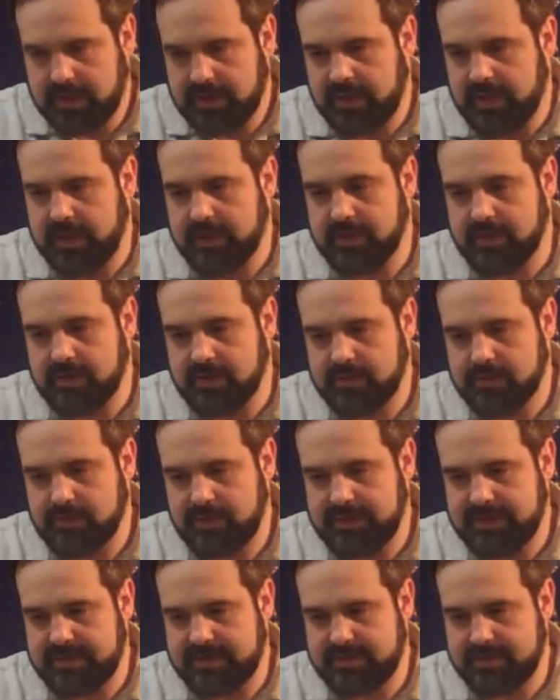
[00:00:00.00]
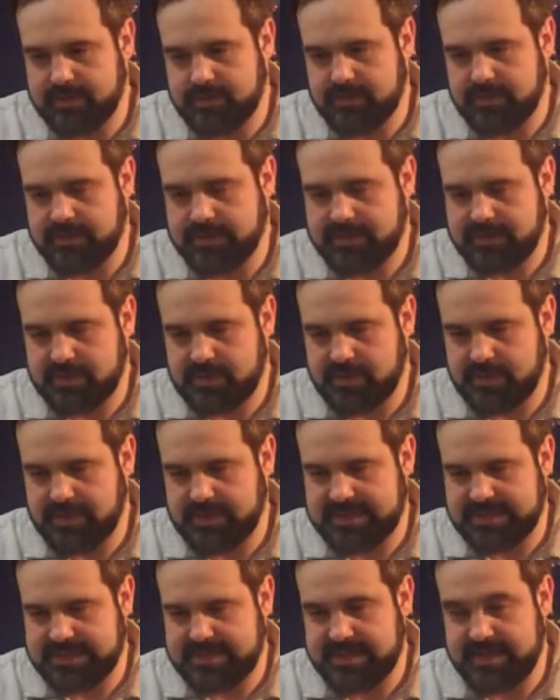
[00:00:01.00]
And only to a certain
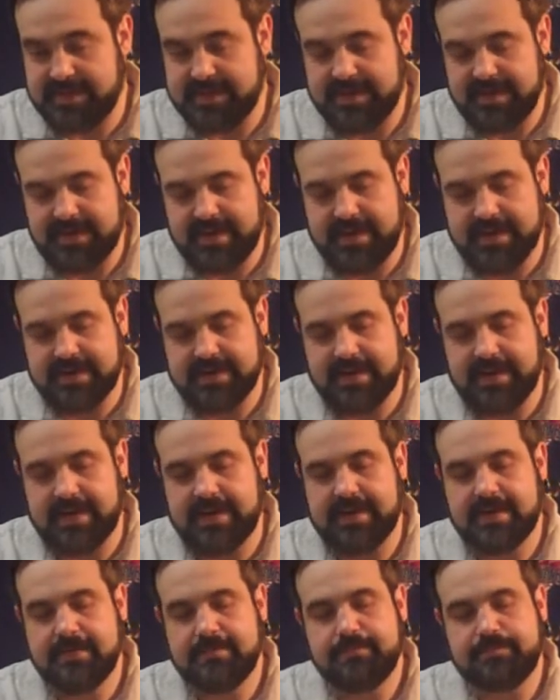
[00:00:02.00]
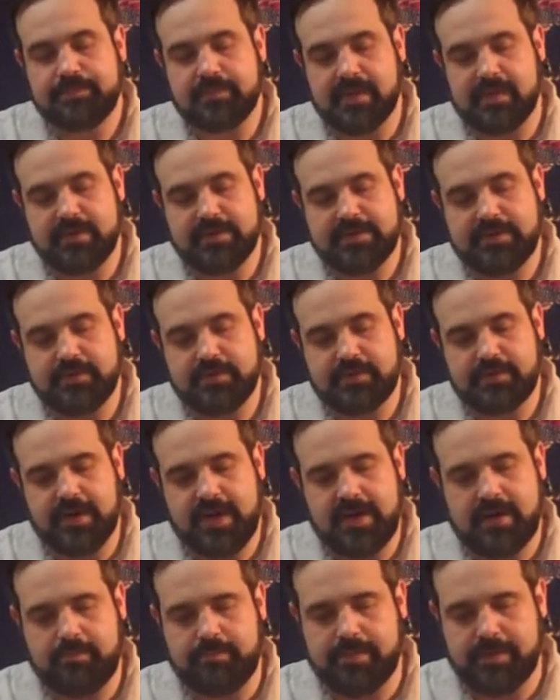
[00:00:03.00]
extent. And once you try
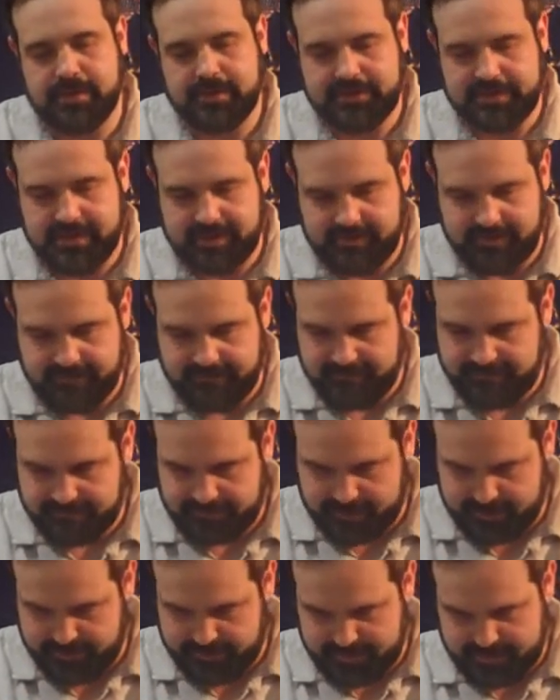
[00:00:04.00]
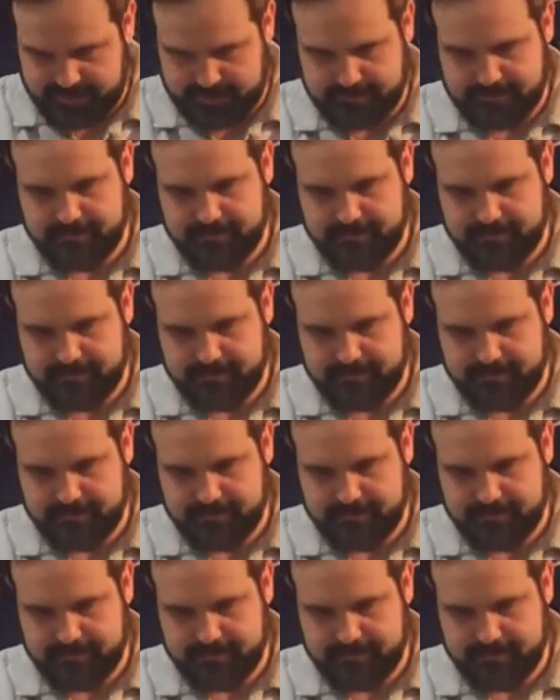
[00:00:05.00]
to push it further,